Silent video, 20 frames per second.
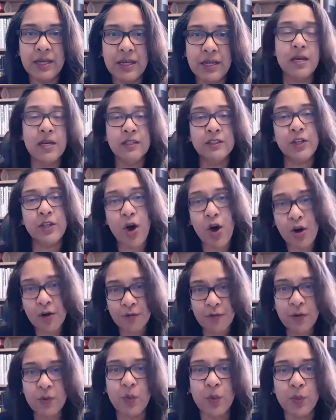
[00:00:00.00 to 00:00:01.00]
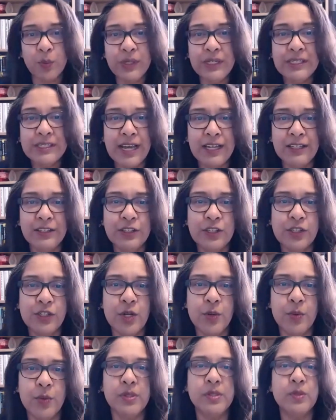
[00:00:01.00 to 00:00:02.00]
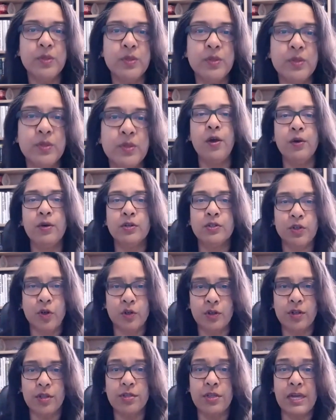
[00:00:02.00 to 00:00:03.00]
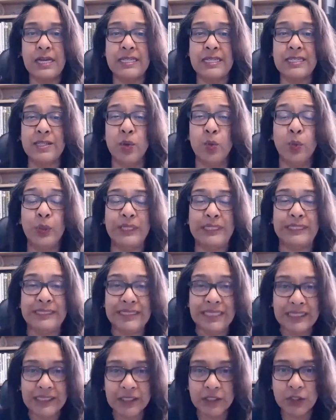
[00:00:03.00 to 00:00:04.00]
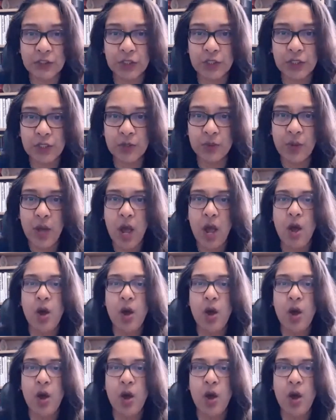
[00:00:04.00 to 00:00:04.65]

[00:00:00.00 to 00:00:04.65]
Because often what we tend to do is we focus on the things that we didn't do,